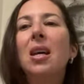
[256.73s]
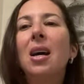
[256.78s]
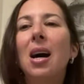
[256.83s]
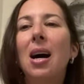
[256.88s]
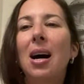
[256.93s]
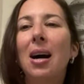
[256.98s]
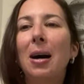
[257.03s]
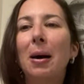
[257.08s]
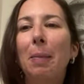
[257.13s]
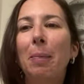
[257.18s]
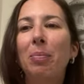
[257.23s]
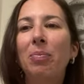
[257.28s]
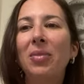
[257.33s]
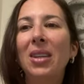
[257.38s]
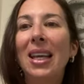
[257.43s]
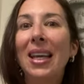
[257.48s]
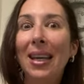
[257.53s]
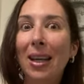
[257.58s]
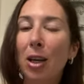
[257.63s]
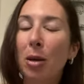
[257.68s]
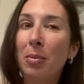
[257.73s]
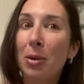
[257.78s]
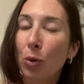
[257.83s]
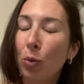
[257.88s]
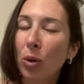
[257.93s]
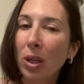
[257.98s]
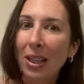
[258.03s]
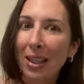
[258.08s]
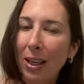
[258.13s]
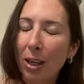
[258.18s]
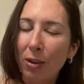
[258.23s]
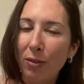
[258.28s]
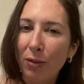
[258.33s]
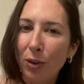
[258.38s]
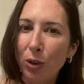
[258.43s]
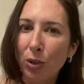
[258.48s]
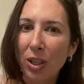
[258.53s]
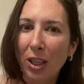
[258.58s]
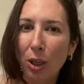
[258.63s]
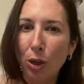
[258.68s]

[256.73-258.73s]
Um, it can be really confusing.